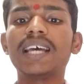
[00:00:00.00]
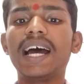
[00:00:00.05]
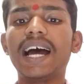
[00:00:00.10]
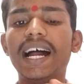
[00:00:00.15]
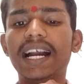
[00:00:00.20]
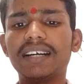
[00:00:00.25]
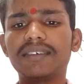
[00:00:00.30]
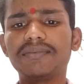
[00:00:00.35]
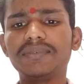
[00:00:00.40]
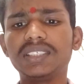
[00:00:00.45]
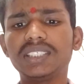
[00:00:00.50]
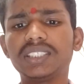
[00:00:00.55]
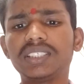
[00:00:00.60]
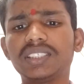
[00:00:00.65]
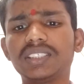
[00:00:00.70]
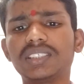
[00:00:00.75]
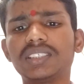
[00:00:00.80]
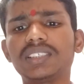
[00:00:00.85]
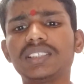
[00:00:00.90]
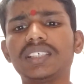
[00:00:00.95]
at
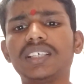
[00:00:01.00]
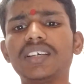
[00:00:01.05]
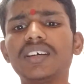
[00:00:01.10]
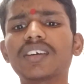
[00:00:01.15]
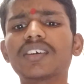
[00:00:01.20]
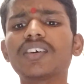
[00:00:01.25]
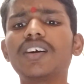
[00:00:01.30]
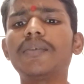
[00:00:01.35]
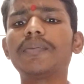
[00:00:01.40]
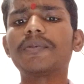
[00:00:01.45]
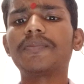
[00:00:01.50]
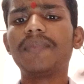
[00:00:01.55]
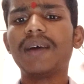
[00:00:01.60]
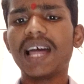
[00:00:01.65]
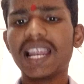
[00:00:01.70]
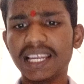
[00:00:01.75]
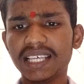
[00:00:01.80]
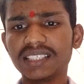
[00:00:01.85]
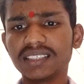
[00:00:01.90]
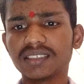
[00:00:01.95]
which aircraft
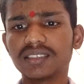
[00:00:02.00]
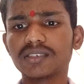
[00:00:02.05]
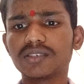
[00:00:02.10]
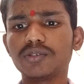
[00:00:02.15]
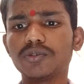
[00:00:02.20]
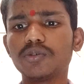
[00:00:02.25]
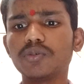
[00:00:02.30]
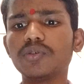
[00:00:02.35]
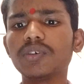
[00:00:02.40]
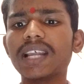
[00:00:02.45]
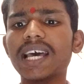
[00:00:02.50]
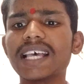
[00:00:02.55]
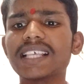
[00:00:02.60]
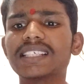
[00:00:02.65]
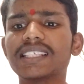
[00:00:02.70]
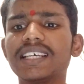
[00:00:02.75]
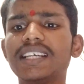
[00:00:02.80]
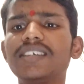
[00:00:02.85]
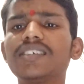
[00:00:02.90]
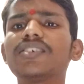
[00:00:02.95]
balance known
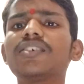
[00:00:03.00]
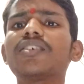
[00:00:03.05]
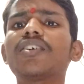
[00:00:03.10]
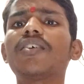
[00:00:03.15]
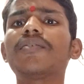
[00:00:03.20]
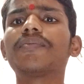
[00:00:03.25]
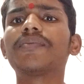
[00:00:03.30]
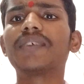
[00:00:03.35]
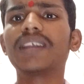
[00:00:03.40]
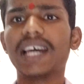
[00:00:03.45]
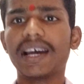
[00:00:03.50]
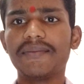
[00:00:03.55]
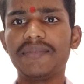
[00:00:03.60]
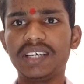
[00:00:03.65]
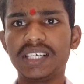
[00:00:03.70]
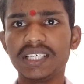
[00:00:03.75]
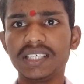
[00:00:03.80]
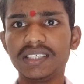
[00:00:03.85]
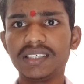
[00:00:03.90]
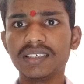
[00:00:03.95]
as center of
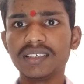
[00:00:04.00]
gravity.